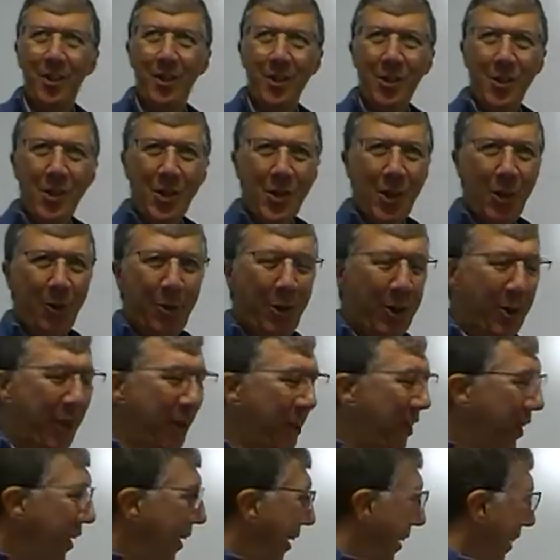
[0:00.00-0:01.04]
and so on.
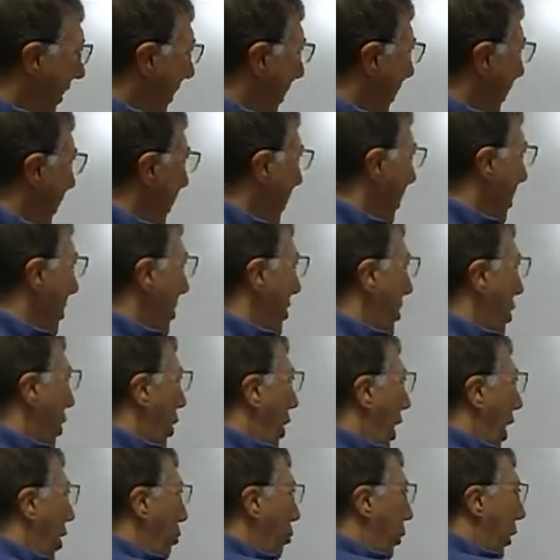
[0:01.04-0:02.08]
The
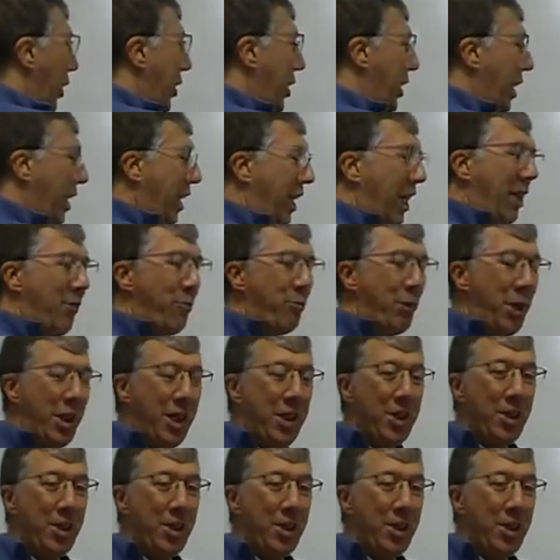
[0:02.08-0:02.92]
gun body can have many